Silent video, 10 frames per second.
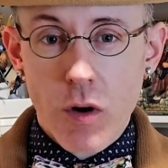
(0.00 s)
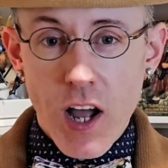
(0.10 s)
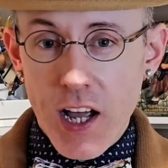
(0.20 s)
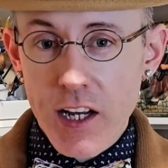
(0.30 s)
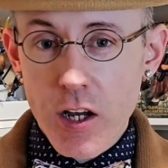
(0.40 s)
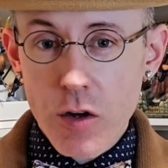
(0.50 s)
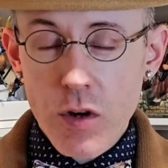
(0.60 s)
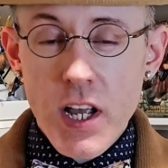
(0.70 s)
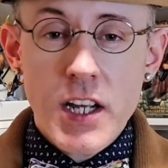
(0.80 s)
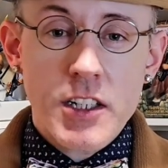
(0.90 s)

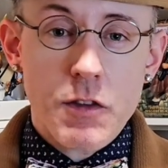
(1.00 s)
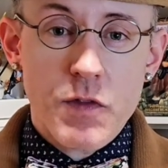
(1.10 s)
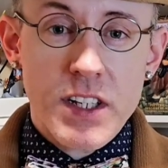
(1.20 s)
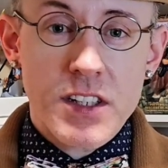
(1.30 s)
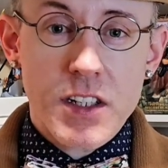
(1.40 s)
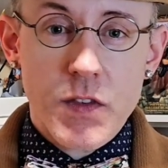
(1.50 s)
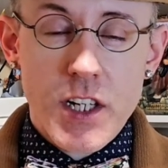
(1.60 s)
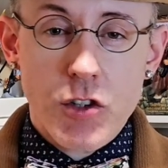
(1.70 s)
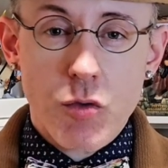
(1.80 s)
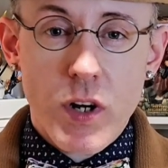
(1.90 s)
Ohio to visit
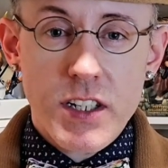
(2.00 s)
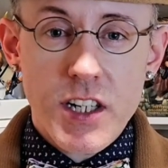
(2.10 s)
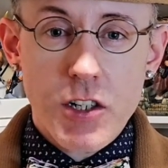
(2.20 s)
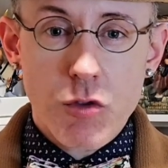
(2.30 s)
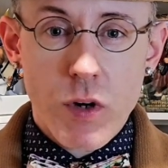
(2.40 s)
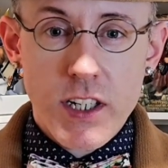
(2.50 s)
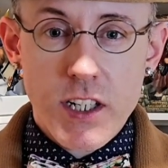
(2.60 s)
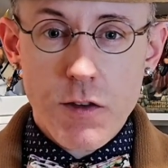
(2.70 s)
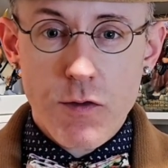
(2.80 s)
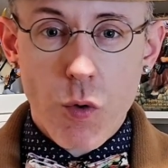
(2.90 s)
the
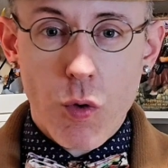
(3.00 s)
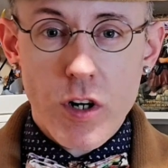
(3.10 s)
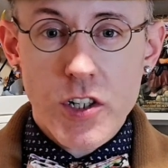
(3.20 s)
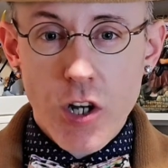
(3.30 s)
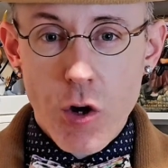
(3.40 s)
2024